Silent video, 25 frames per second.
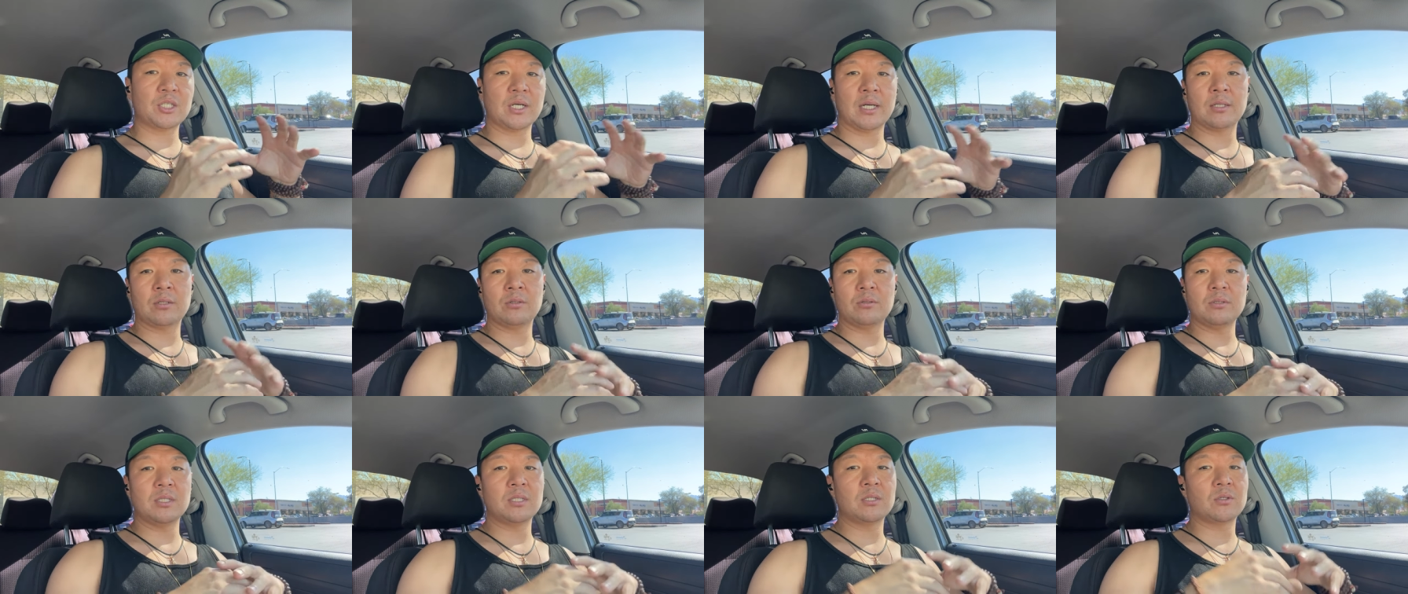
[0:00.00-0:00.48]
I
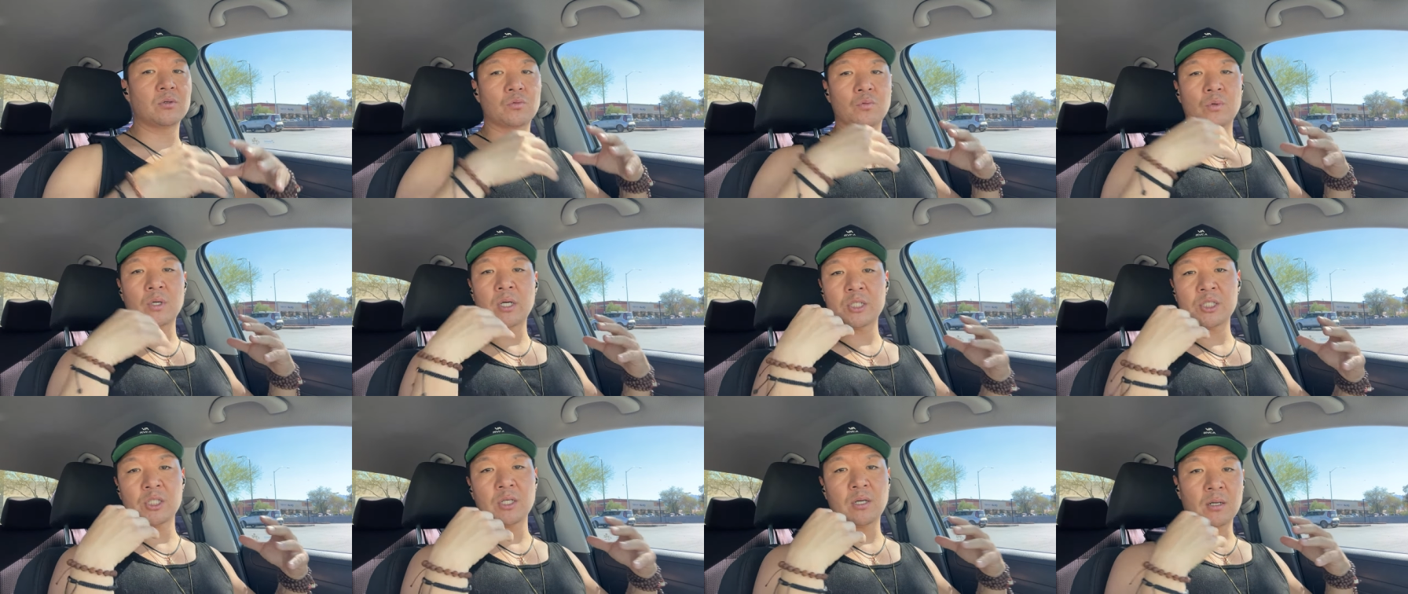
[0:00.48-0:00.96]
don't need to
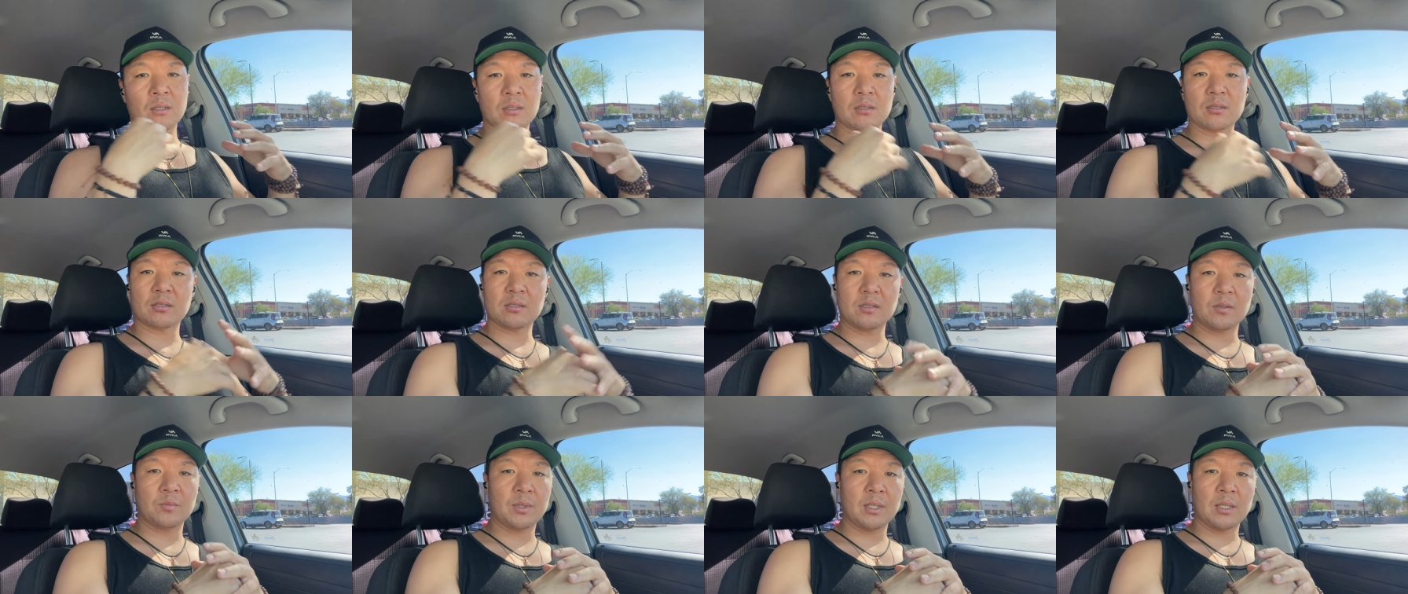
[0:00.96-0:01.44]
rush on to
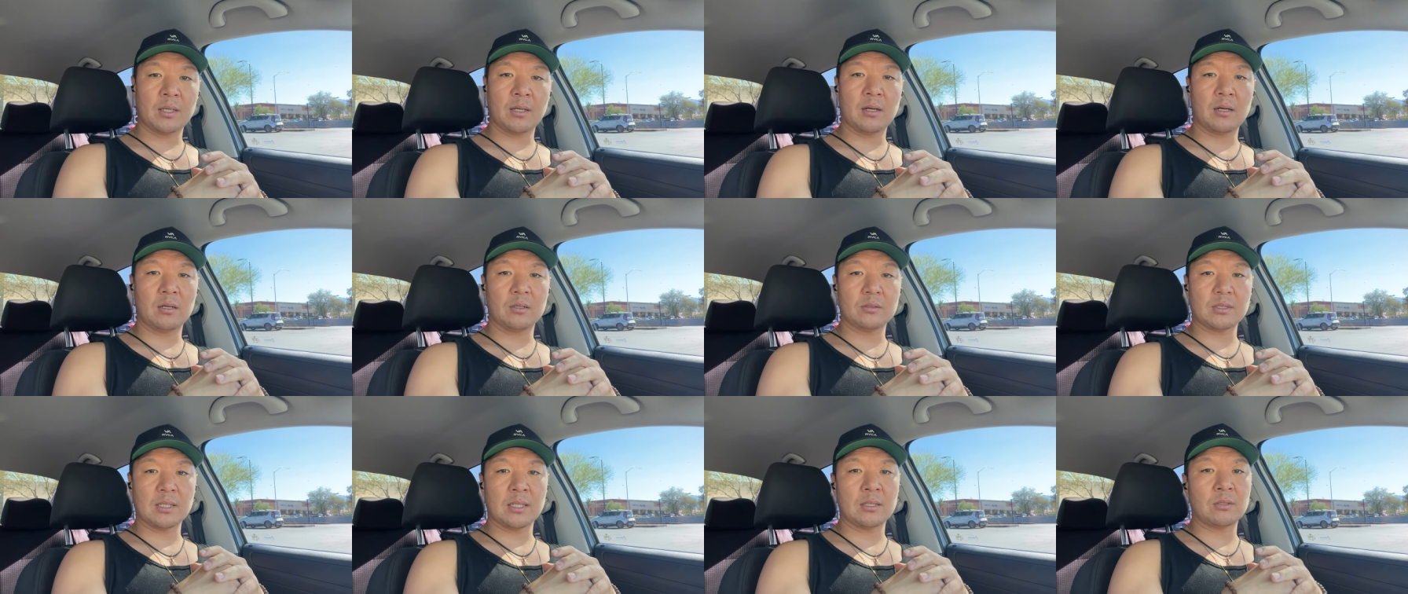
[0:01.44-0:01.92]
something
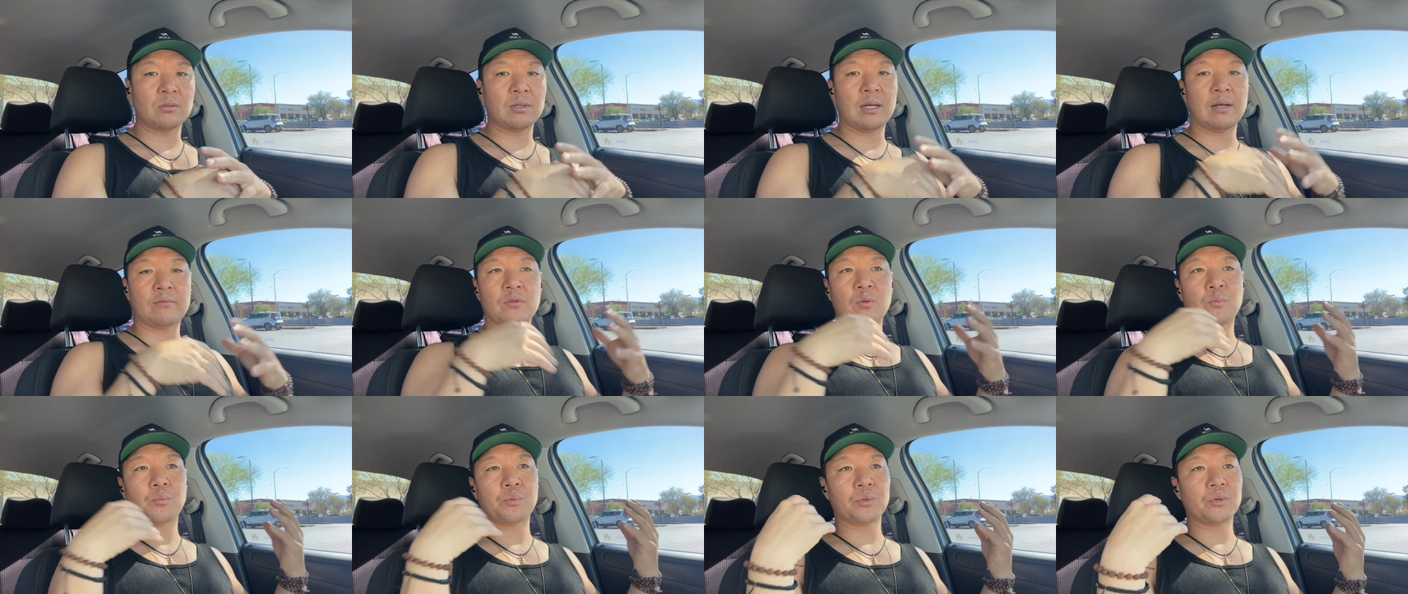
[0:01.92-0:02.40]
else. I don't
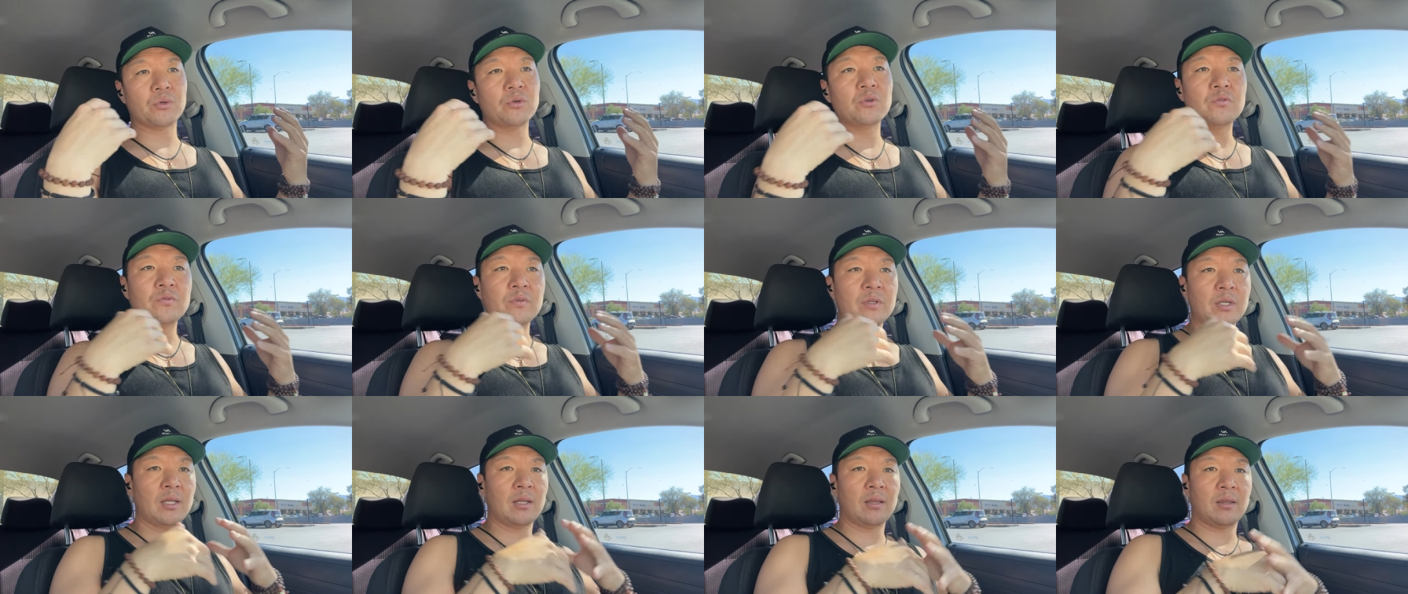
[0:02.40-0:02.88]
have to
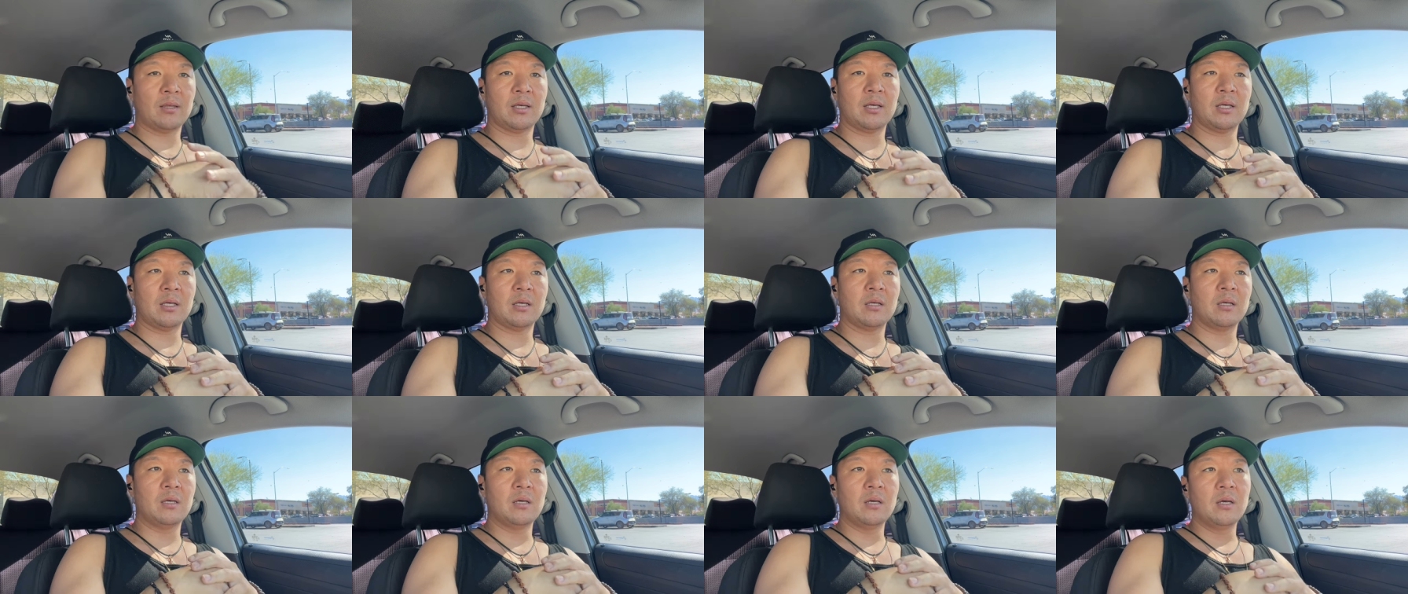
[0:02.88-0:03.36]
prove
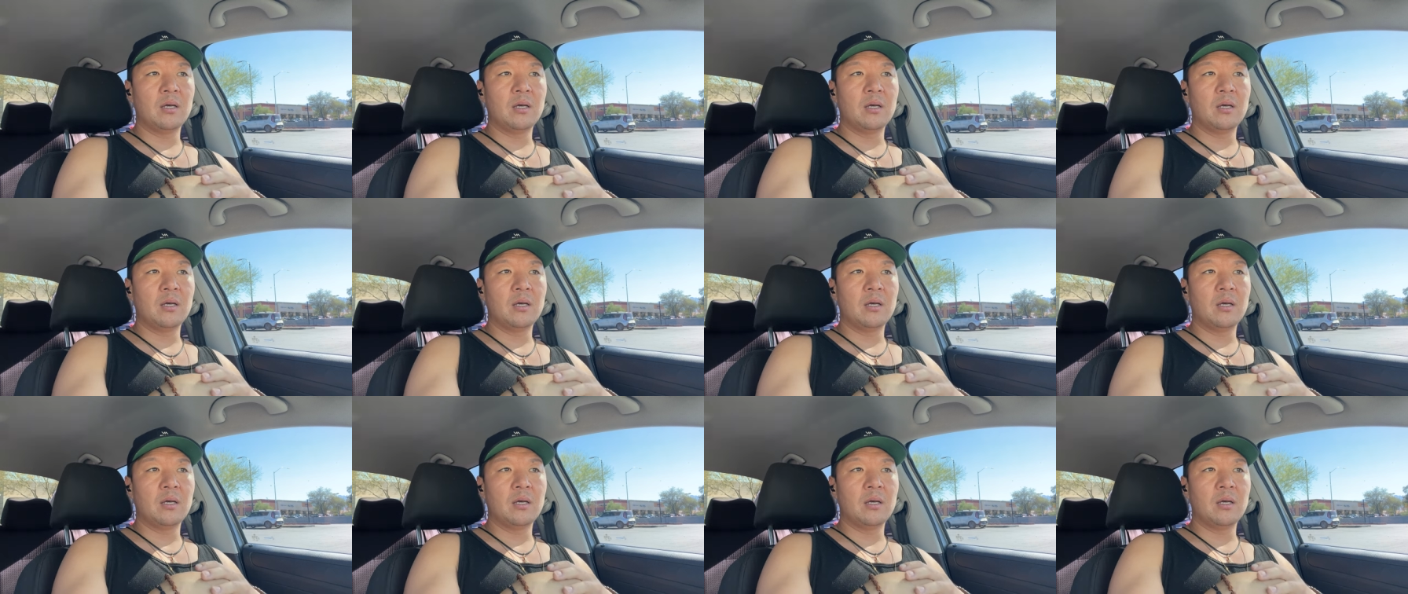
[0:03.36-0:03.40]
anything.